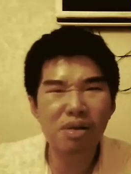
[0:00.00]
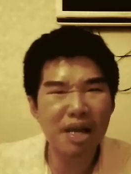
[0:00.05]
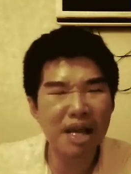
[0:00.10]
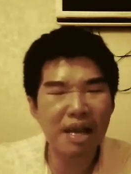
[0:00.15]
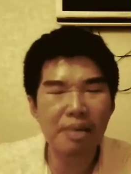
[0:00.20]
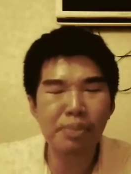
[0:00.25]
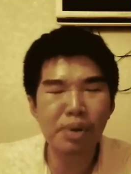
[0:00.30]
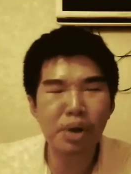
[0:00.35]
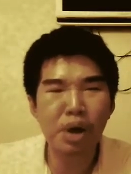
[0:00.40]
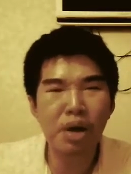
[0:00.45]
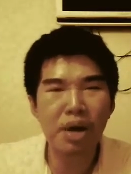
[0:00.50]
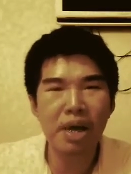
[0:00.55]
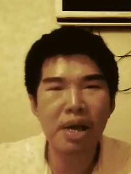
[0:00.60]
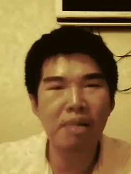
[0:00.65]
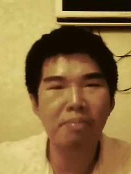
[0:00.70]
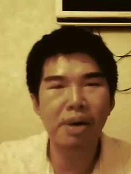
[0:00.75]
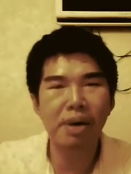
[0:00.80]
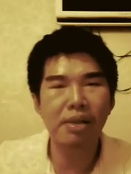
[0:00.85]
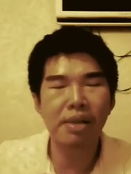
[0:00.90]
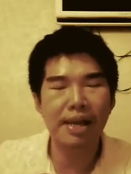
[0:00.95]
keep
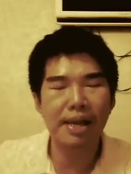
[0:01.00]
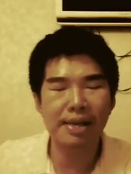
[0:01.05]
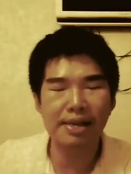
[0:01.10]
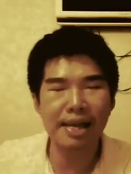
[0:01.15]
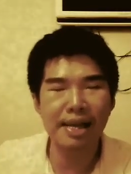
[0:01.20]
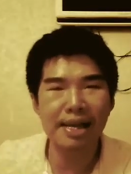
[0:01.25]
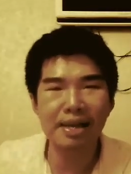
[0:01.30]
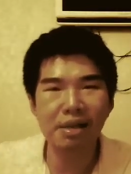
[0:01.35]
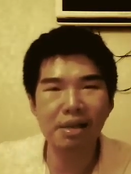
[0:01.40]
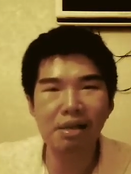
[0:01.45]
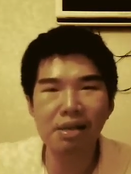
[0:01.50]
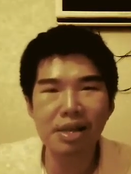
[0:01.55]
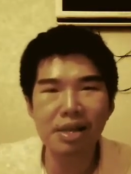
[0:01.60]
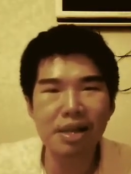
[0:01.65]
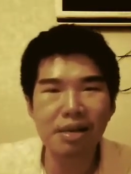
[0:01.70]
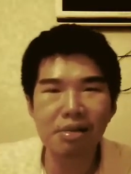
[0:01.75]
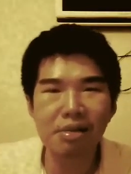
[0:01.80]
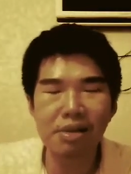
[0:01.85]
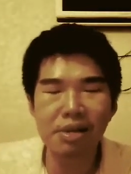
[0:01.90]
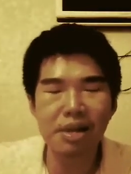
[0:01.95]
talking about like
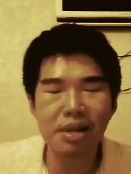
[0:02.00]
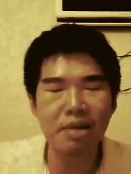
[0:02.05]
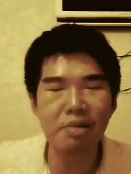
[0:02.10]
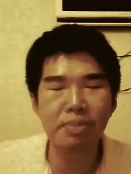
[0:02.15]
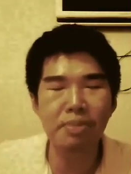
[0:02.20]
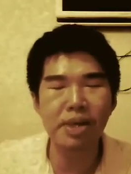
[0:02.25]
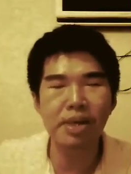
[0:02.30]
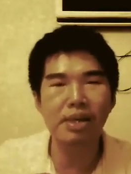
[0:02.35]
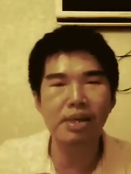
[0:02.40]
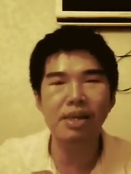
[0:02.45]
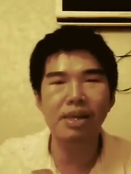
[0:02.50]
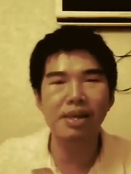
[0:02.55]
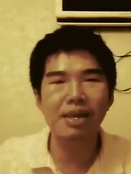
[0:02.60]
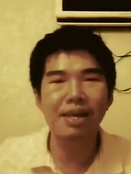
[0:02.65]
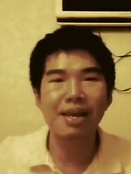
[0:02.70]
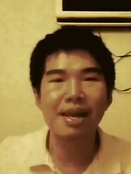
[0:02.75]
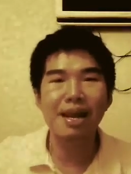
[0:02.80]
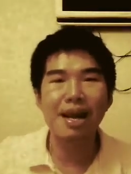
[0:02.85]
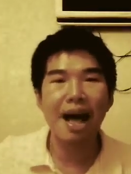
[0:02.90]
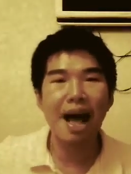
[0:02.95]
technological skill, because
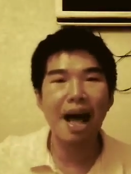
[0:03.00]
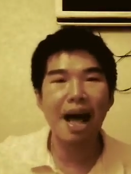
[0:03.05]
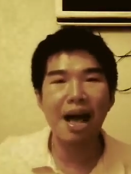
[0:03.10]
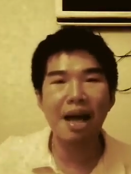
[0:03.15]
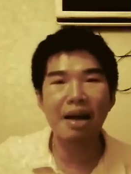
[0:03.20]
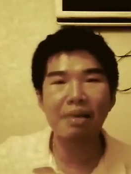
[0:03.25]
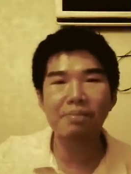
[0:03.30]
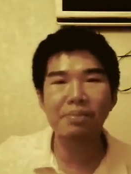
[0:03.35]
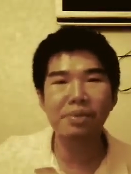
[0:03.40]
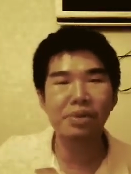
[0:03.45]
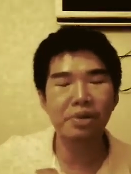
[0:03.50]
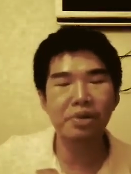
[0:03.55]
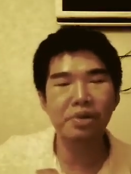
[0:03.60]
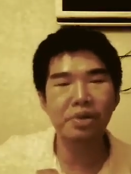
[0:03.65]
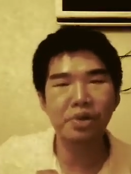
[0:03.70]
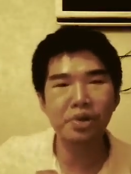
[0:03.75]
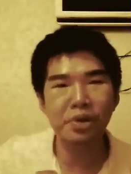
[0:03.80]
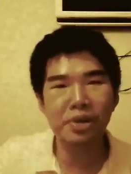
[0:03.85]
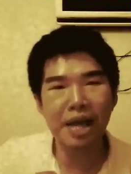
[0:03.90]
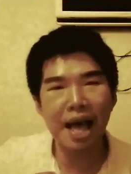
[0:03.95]
I'm so
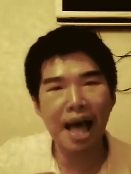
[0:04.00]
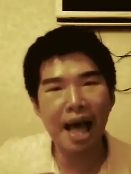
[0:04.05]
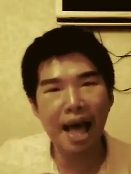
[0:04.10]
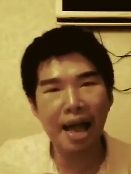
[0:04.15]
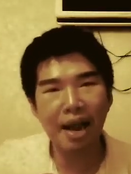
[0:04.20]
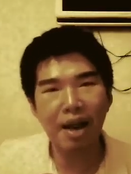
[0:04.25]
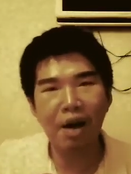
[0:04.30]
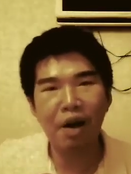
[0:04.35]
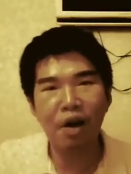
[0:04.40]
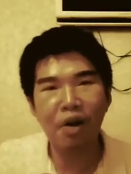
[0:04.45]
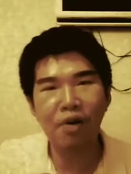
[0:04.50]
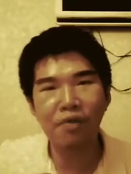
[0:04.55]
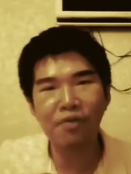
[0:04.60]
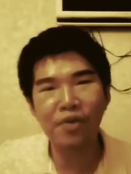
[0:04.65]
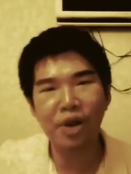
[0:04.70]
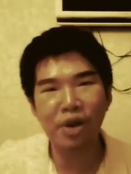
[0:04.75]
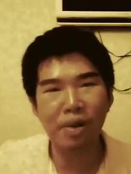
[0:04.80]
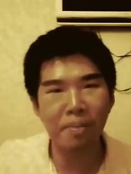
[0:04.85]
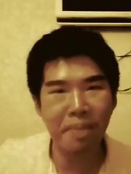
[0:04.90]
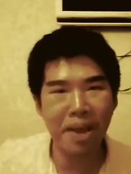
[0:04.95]
sure that all of
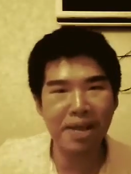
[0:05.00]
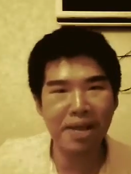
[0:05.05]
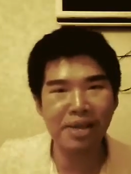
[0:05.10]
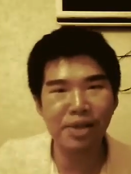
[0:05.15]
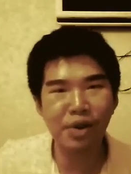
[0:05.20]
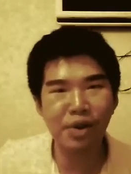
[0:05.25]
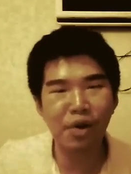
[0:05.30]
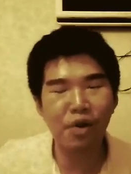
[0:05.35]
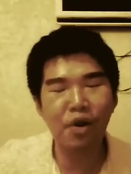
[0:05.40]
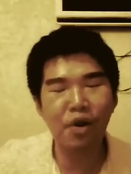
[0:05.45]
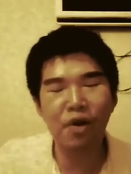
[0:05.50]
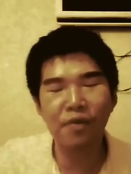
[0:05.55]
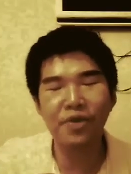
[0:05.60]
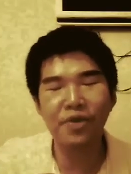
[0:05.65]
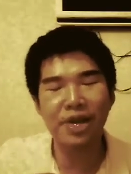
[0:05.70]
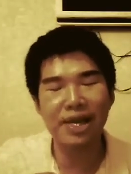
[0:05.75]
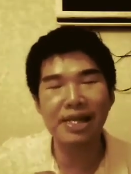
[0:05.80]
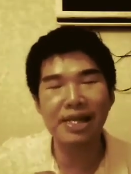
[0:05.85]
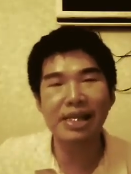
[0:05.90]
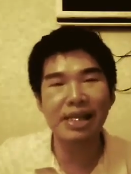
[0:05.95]
the comments, all of
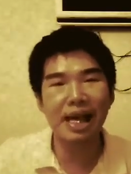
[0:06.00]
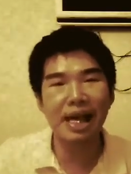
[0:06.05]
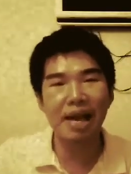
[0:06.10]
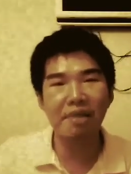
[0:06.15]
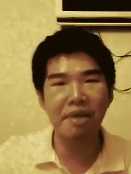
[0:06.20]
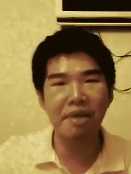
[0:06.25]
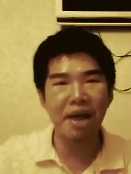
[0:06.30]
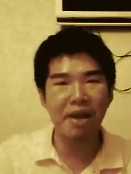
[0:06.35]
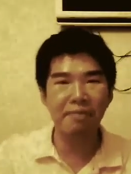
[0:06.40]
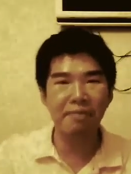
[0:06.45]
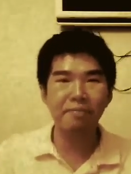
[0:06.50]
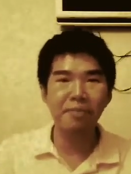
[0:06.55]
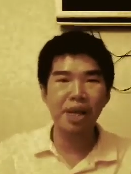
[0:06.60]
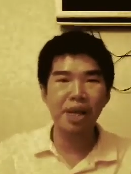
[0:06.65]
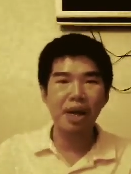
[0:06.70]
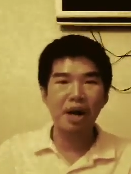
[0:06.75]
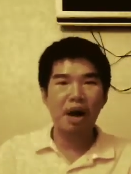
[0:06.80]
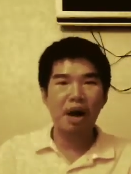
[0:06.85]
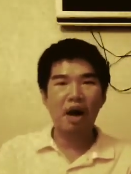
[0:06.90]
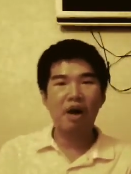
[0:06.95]
the insight that
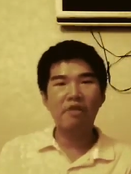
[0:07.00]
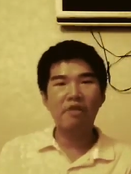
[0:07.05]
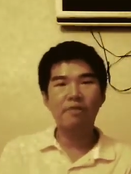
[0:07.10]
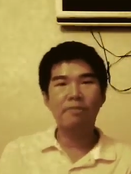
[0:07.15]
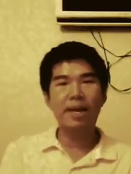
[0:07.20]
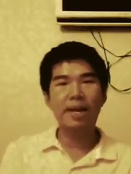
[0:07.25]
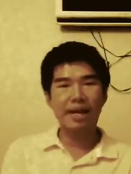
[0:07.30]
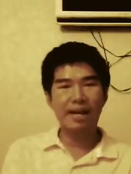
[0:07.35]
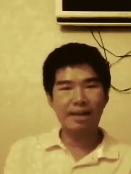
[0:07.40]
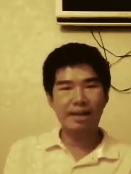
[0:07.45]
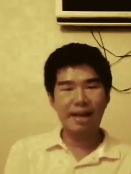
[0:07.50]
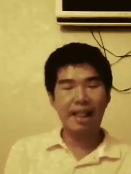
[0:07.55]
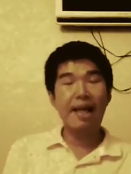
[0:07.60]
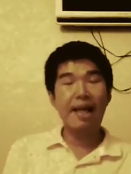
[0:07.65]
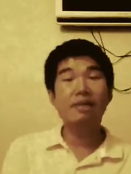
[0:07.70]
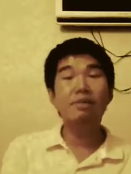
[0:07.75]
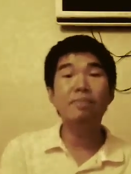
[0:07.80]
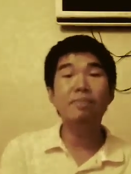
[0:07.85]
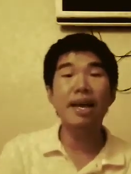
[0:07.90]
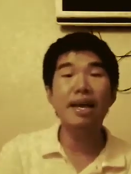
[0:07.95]
all of my
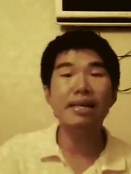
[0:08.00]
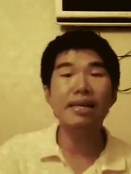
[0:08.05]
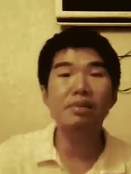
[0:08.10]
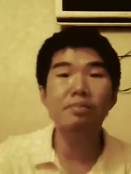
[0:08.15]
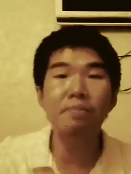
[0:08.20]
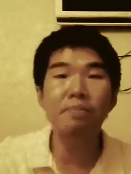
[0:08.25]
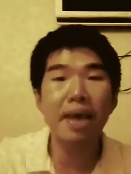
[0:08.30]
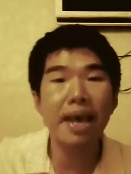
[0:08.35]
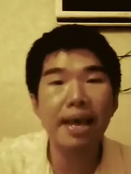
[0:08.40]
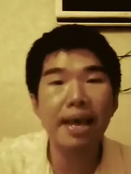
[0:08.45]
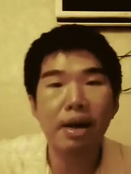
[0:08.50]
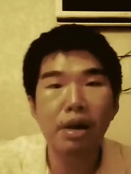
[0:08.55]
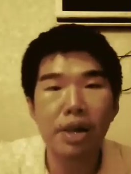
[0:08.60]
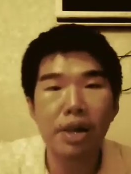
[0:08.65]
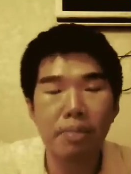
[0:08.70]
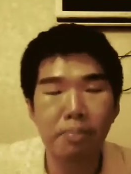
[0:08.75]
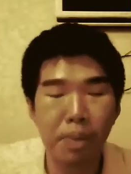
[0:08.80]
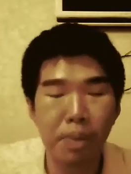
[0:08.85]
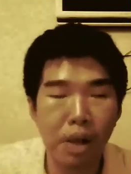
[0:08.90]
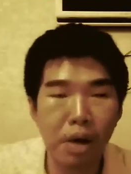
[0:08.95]
classmates make
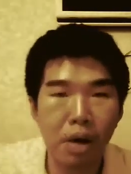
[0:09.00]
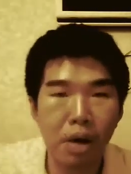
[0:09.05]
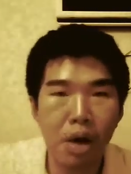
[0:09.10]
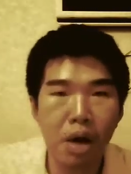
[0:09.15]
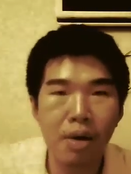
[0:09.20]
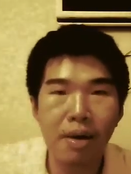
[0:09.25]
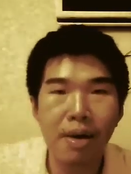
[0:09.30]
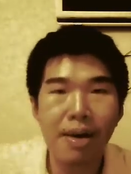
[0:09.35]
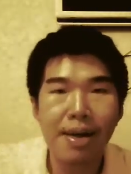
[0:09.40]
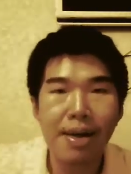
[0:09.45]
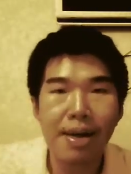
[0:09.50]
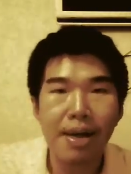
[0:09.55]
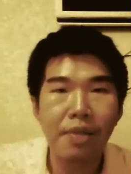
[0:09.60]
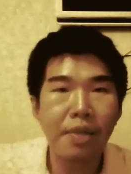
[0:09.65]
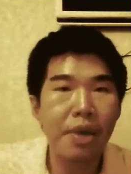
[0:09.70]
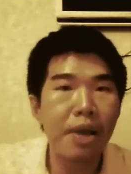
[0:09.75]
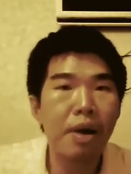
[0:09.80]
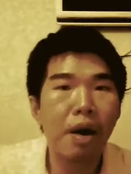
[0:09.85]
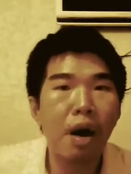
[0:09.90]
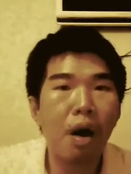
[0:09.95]
on the blog,
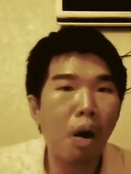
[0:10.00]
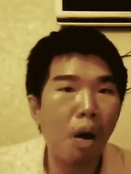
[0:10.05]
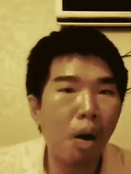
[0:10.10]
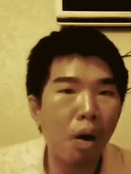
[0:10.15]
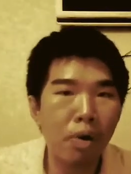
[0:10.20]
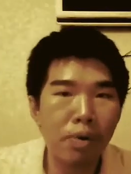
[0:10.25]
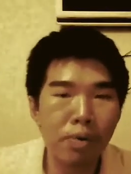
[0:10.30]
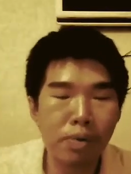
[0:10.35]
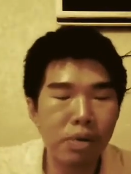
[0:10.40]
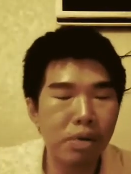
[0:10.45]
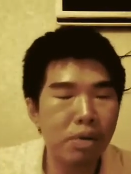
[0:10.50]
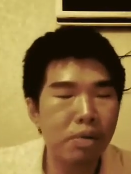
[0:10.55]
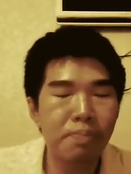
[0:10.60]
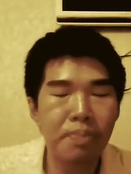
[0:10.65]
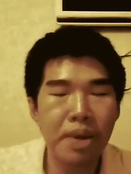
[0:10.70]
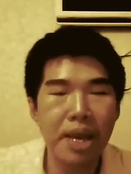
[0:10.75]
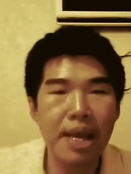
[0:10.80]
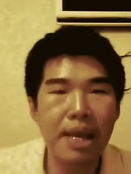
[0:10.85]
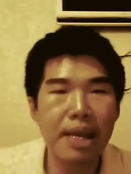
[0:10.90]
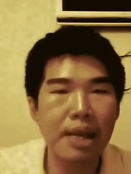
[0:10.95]
they all
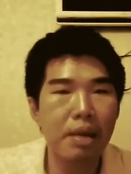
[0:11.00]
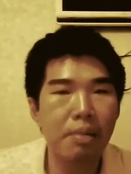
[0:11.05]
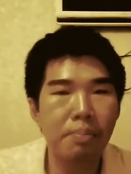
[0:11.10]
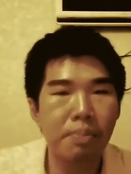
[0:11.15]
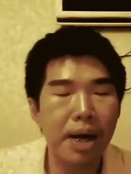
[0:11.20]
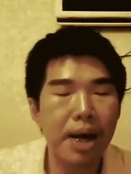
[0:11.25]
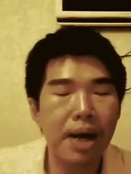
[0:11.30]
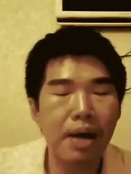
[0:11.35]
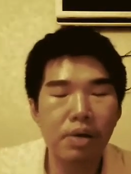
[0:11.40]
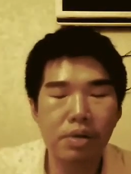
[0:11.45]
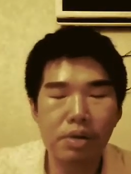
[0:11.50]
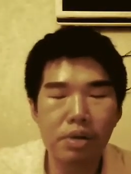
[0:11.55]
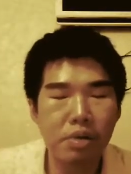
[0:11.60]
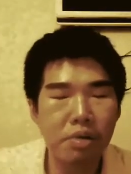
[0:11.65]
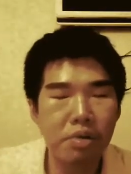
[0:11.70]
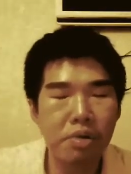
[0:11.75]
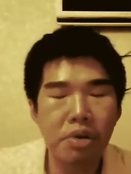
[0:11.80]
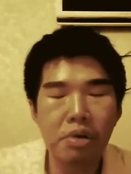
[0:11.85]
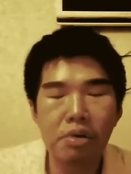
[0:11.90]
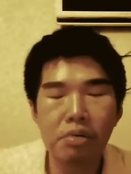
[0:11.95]
speak about,
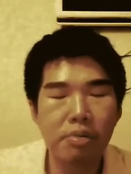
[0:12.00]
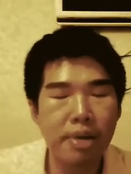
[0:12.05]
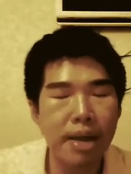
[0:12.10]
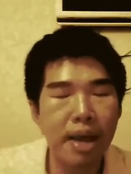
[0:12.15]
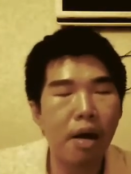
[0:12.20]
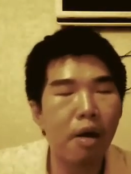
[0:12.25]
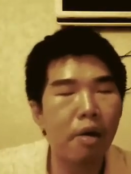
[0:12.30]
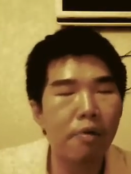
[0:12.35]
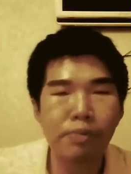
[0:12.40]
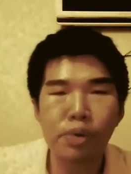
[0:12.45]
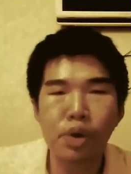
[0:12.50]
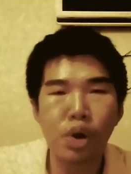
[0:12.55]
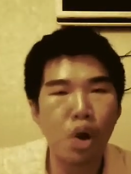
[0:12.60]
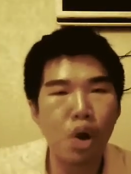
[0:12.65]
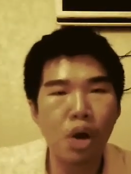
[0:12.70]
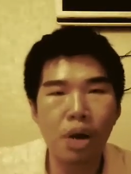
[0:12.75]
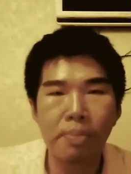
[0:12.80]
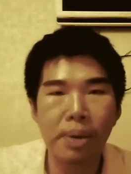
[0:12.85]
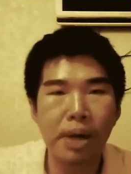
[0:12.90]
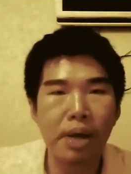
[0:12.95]
they all
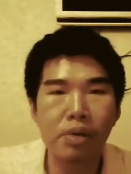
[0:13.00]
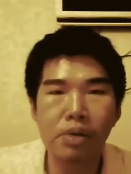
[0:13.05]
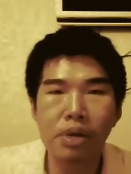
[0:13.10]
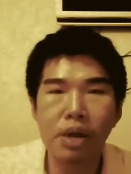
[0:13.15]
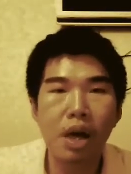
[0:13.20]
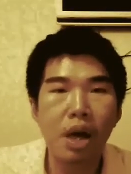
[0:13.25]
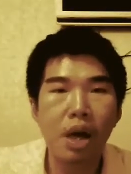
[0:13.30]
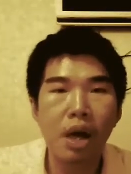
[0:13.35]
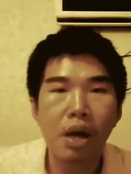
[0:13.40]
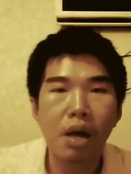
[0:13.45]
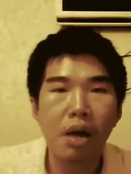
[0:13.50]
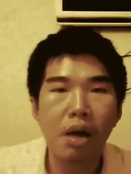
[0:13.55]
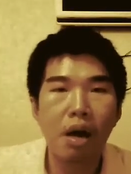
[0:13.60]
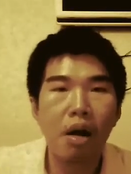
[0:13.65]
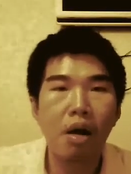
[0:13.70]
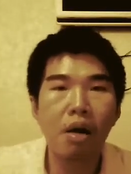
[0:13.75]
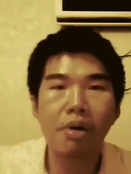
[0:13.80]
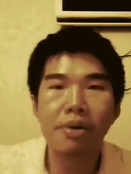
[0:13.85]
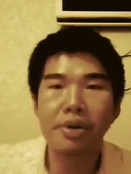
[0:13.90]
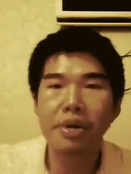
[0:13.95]
talk about
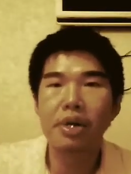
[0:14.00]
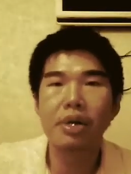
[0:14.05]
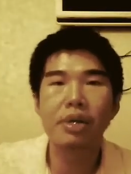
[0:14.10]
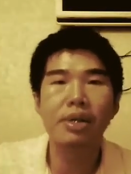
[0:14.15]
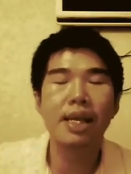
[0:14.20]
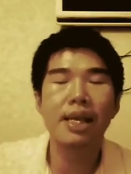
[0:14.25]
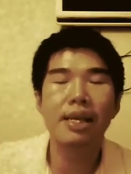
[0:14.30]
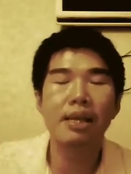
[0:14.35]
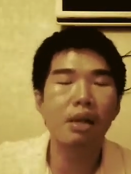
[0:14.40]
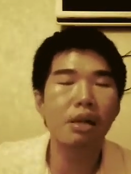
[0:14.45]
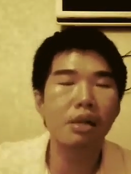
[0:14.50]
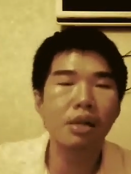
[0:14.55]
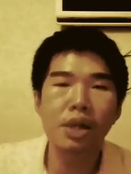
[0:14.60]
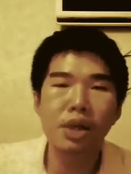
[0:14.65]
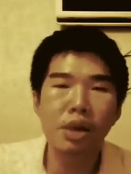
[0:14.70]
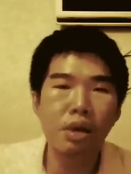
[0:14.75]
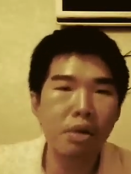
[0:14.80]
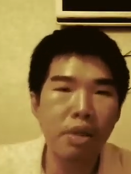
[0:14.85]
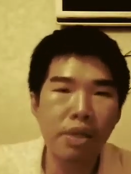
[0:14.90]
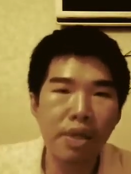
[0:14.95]
all the
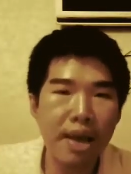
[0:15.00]
technological